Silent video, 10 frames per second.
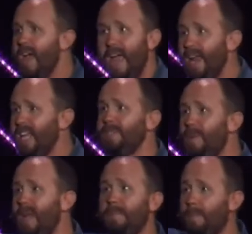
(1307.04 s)
And he's
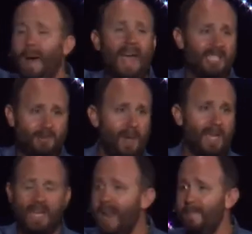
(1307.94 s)
been up to Pikes
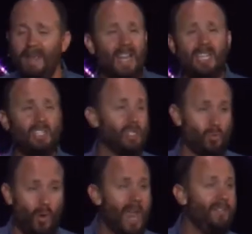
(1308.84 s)
Peak. And I mean, he's just
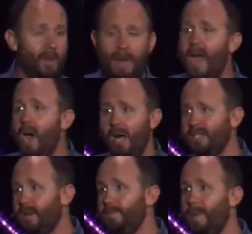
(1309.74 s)
raving about how
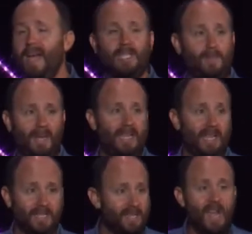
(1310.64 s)
awesome Pikes Peak
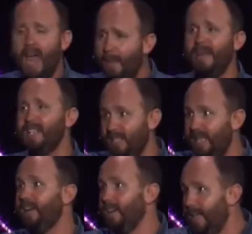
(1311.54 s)
is. I mean, he's
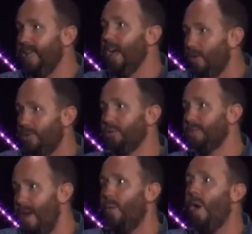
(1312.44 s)
literally getting on to us
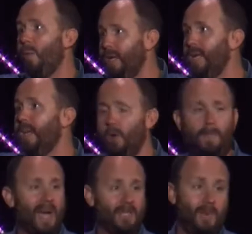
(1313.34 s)
about why we need to go to
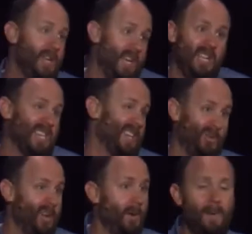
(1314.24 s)
Pikes Peak. And he's like
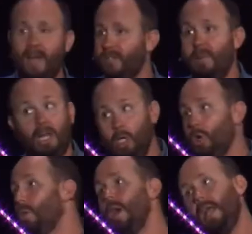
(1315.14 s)
300 pounds. I'm like,
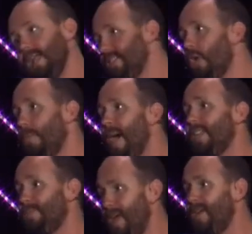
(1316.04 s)
cool, let's go to
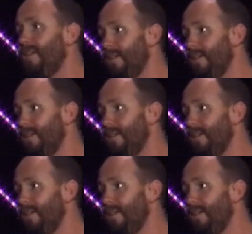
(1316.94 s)
Pikes Peak.